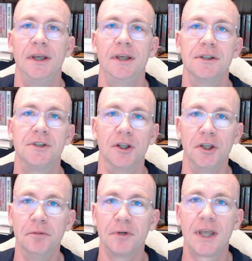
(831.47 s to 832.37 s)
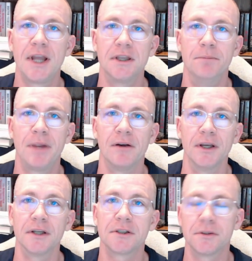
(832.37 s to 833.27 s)
is to lubricate the
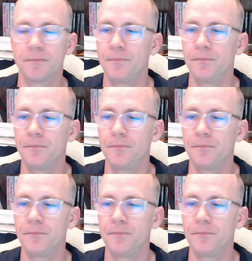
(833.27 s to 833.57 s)
bearings.